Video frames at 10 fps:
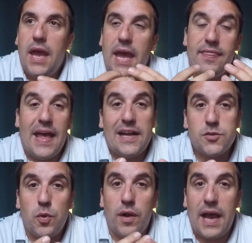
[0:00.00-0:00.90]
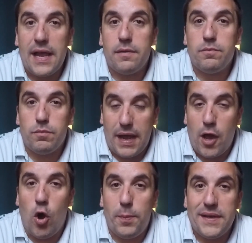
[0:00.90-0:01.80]
And that's what my
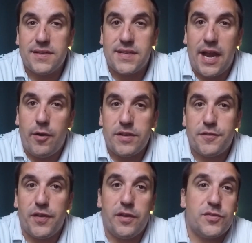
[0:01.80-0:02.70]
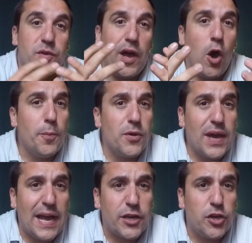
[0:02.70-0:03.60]
hope and desire is for you. So I hope you
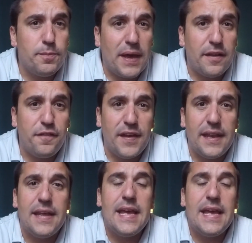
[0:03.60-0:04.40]
got good benefit